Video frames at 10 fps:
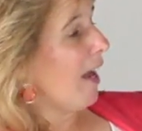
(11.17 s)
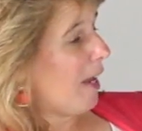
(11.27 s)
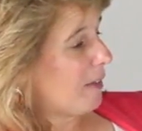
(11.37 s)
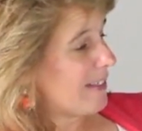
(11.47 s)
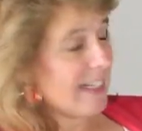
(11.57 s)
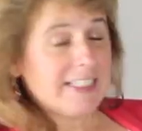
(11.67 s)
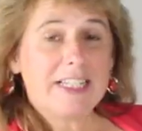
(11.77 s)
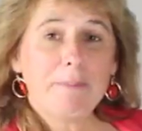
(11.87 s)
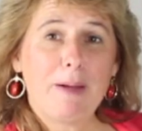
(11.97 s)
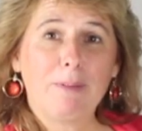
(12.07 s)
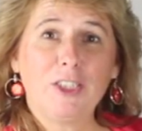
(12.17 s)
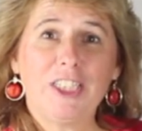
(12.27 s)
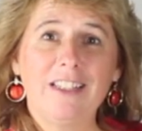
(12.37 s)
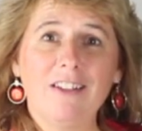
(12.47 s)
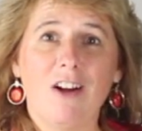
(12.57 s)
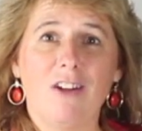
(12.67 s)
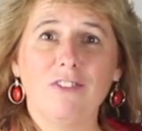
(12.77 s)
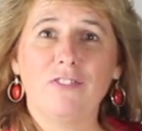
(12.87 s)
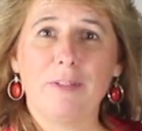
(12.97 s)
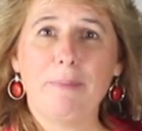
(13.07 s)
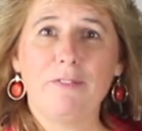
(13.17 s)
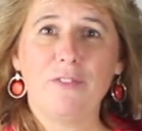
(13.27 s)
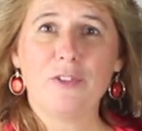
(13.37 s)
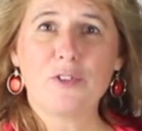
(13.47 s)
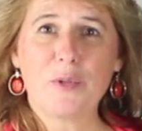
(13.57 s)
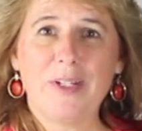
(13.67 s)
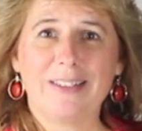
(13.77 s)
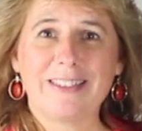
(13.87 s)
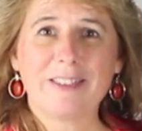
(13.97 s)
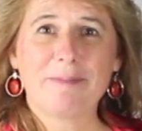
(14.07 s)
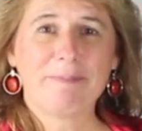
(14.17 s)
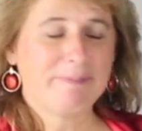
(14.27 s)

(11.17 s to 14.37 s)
uh, C&T Publishing called Flip and Fuse Quilts.